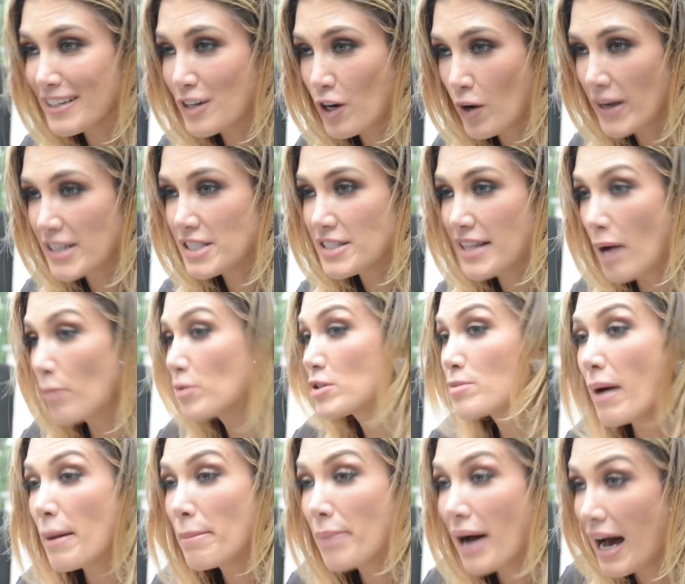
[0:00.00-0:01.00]
That was
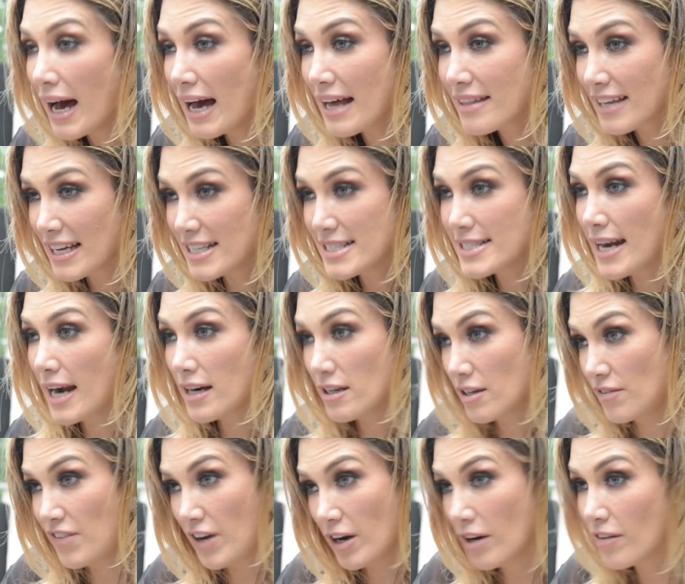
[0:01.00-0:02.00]
my path. I started
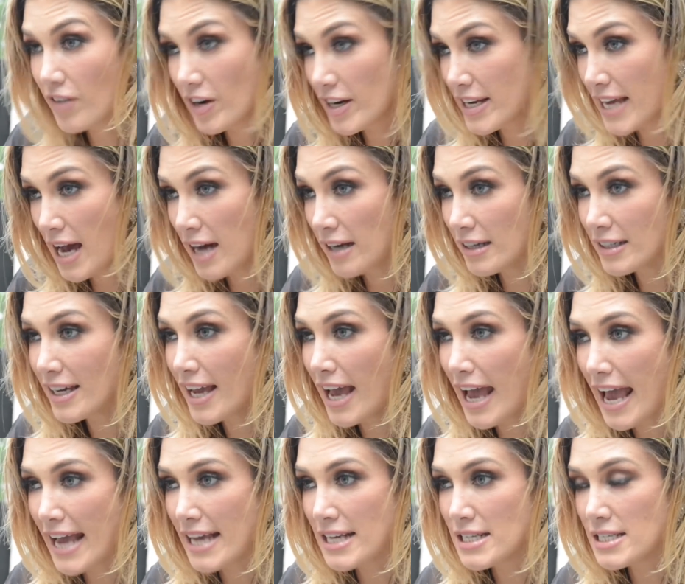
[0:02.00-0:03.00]
very, very young,
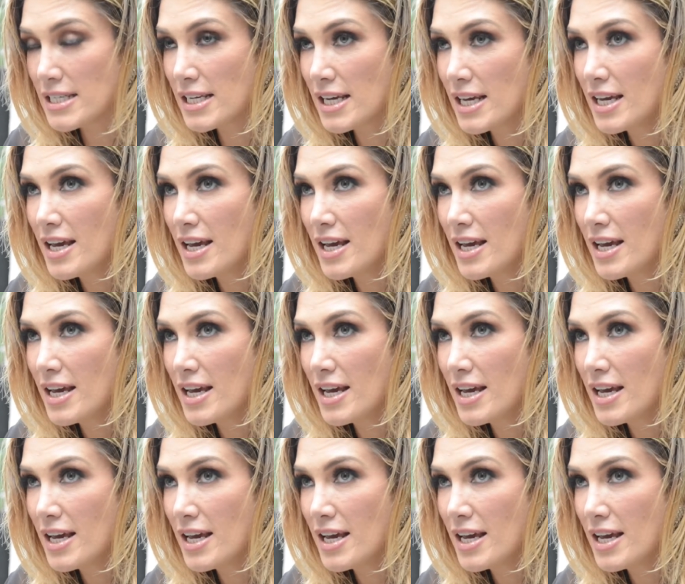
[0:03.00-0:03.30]
and